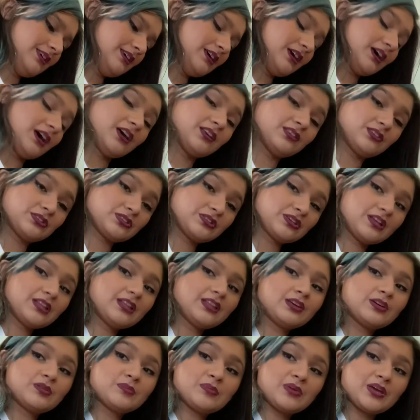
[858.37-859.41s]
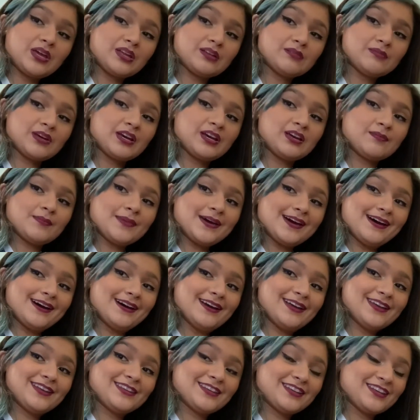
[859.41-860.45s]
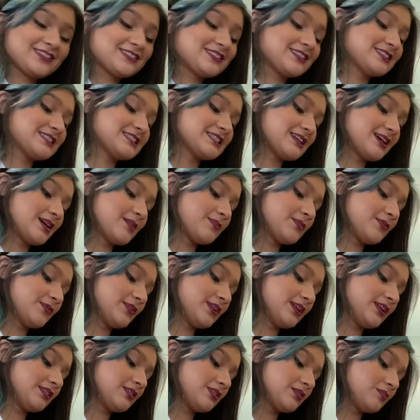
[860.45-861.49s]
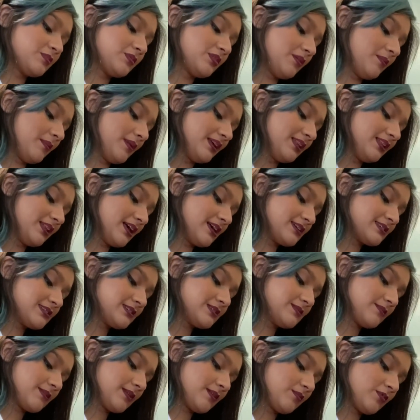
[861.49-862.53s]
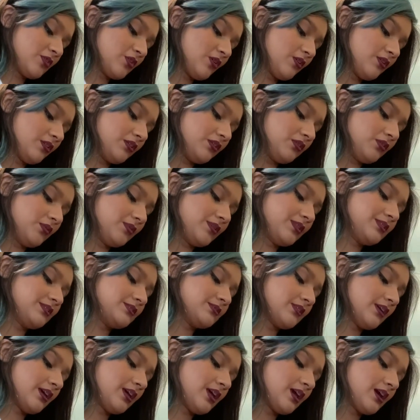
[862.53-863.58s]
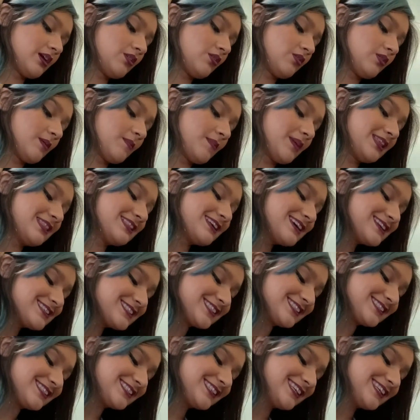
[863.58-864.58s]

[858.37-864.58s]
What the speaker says: I just got like a pain behind my eye, and that tends to happen when I need to put on my glasses, but I'm currently doing this, so I can't go get my glasses.